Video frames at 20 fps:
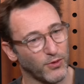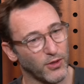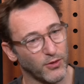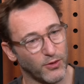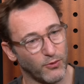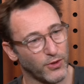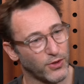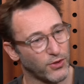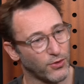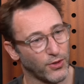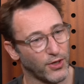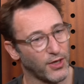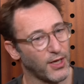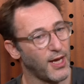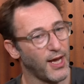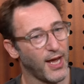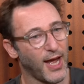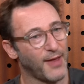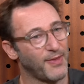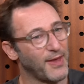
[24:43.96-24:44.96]
restored,
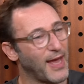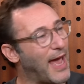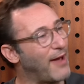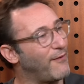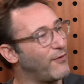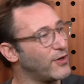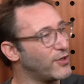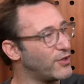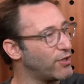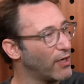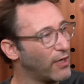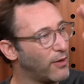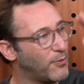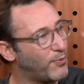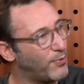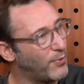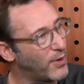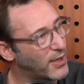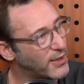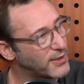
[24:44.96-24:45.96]
and the average
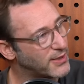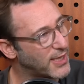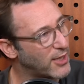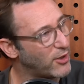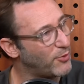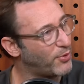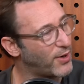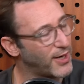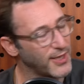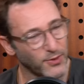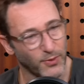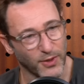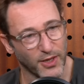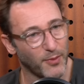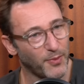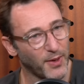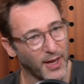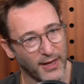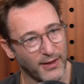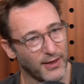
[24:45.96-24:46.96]
sale price went
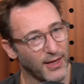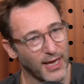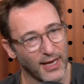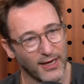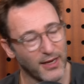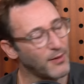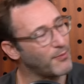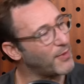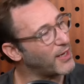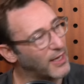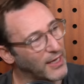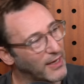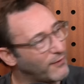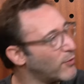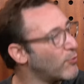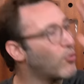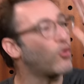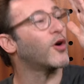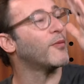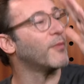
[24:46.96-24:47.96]
up, and they ended up making
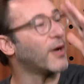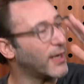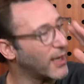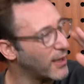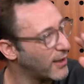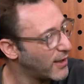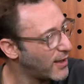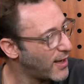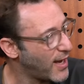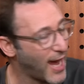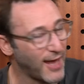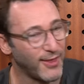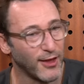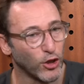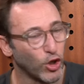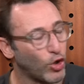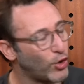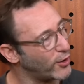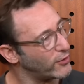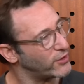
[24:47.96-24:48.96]
even more money. And the
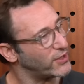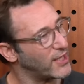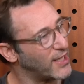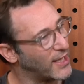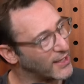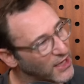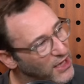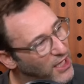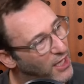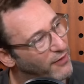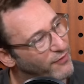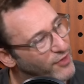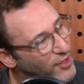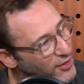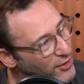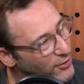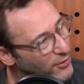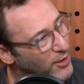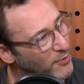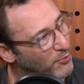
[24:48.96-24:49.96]
loyalty and love that
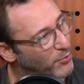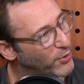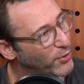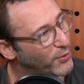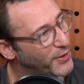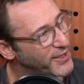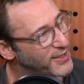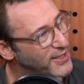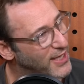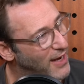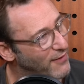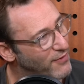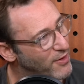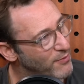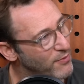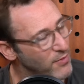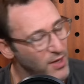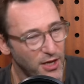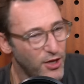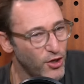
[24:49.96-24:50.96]
their employees gave
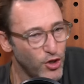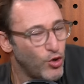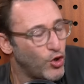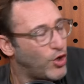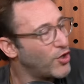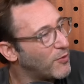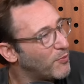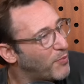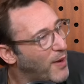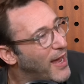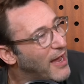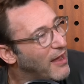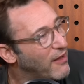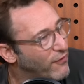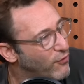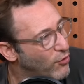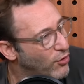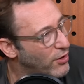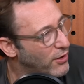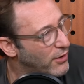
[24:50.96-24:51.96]
them, you couldn't pay
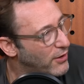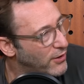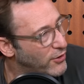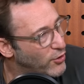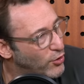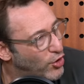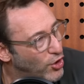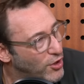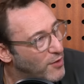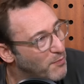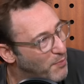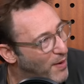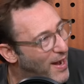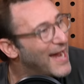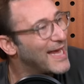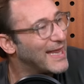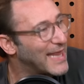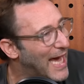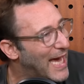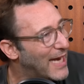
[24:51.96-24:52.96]
for. You couldn't
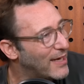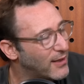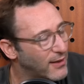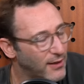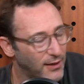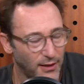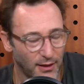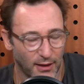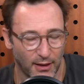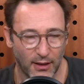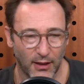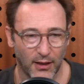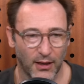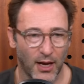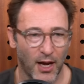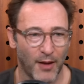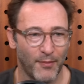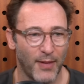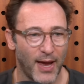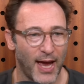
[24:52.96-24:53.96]
buy that.
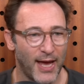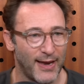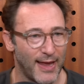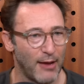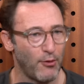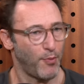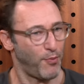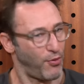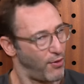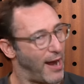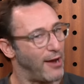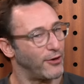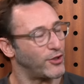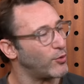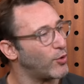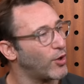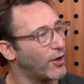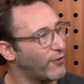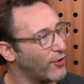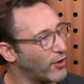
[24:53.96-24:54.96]
And they were proud
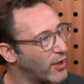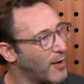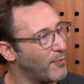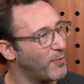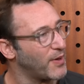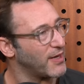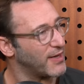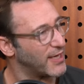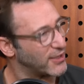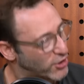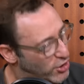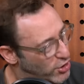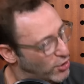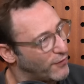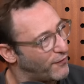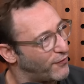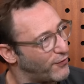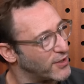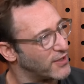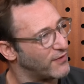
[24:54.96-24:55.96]
to work for a company that
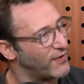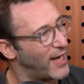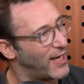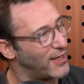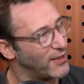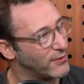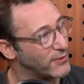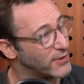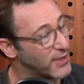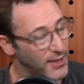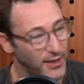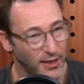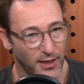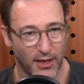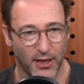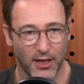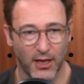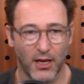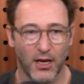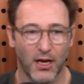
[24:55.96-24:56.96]
stood for its values.
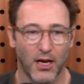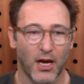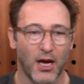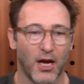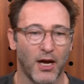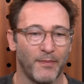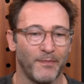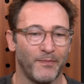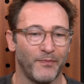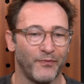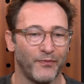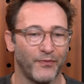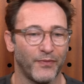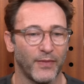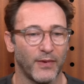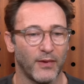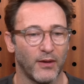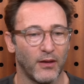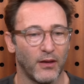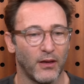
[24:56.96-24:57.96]

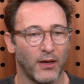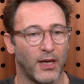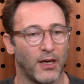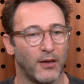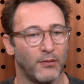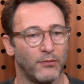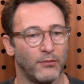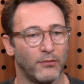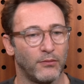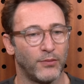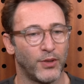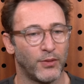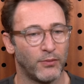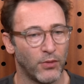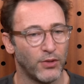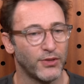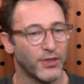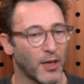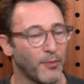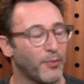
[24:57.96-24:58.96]
But
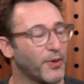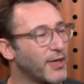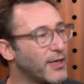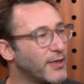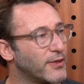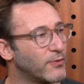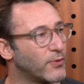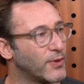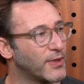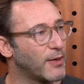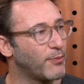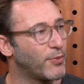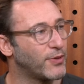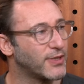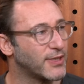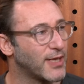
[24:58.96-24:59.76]
most companies, when they put